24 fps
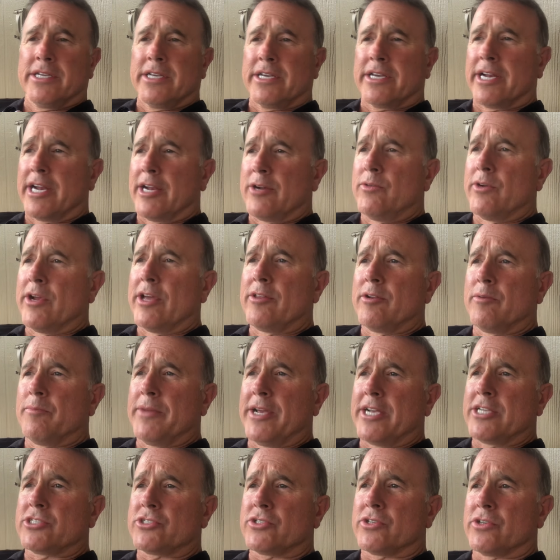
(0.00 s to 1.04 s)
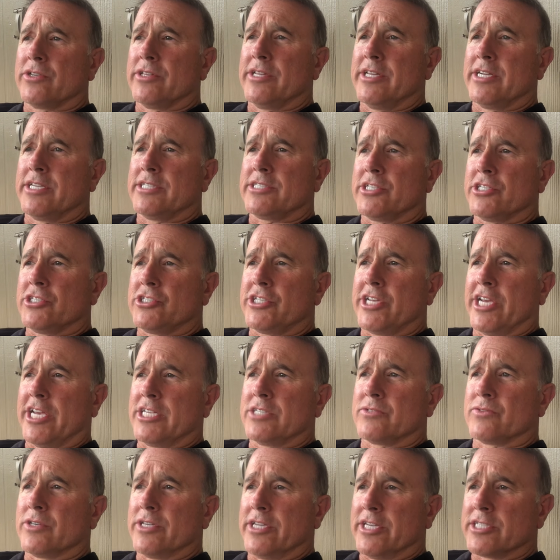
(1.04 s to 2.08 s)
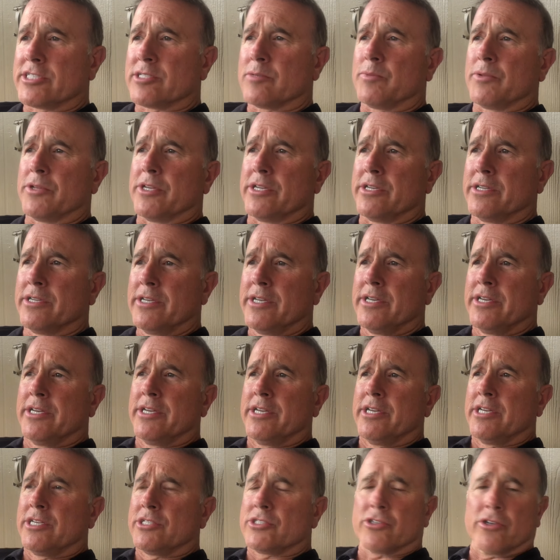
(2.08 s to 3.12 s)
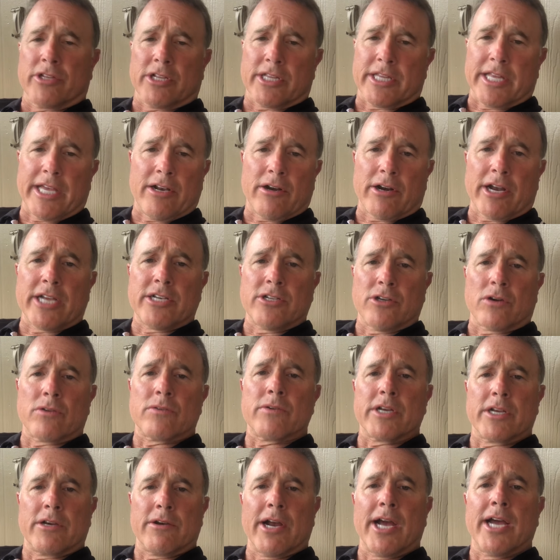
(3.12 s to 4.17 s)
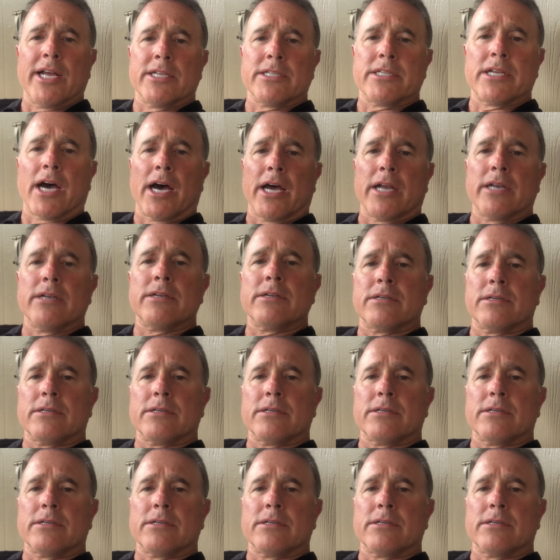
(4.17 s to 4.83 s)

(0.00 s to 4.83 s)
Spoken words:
and I'd rather make sure that it's a change for discipline so that later I don't regret not